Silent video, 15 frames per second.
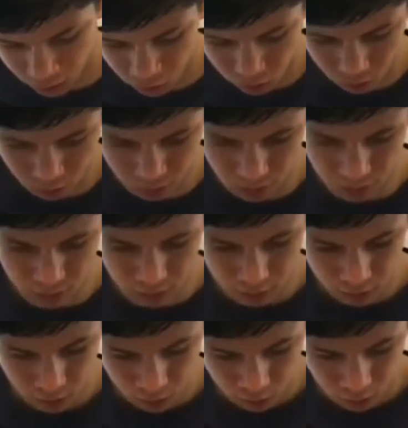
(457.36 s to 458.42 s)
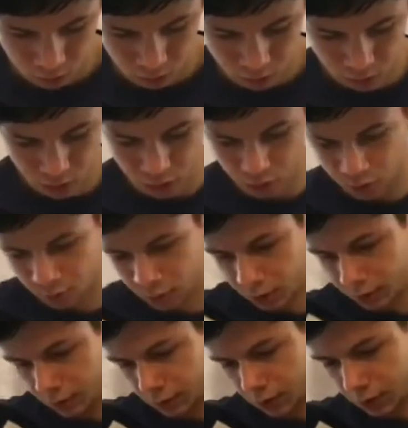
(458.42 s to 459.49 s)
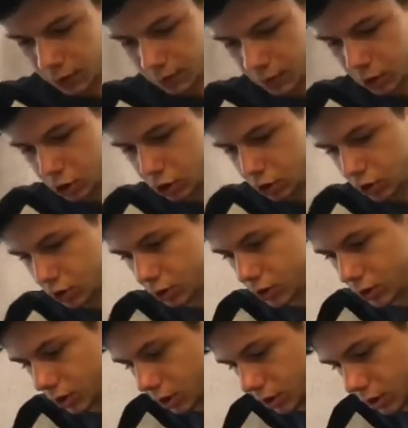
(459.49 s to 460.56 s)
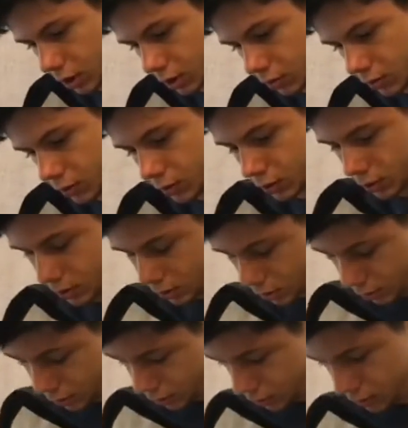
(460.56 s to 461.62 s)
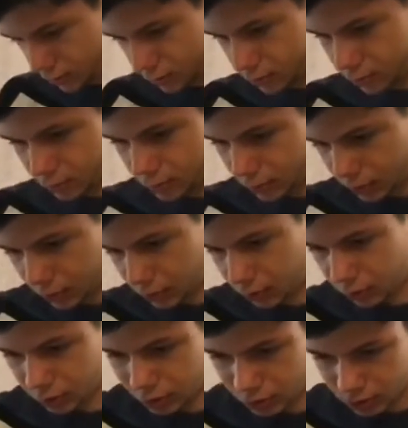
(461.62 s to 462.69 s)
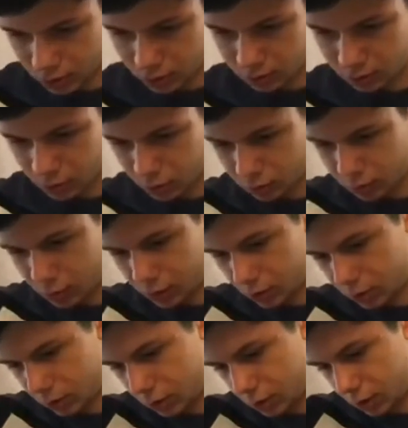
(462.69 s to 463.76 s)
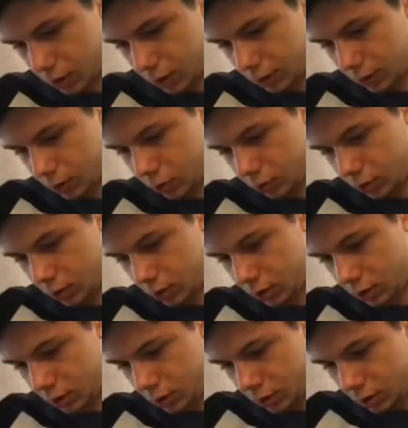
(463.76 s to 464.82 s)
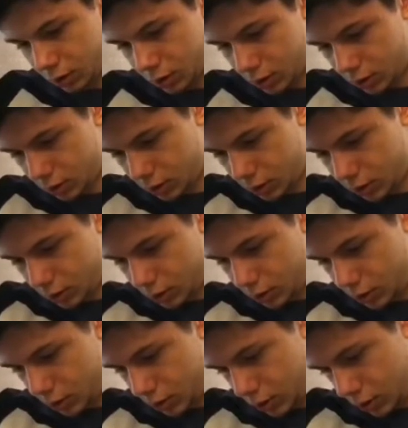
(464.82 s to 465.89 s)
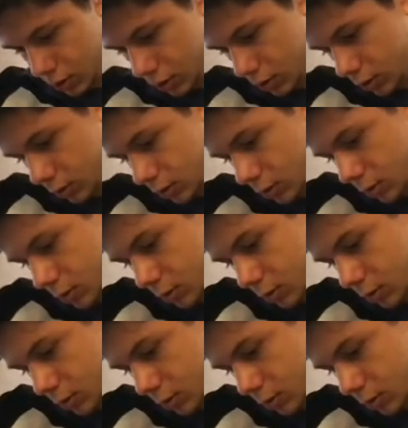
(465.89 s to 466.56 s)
so that only 0.5 inches are sticking out. God, this is about to be kind of annoying. So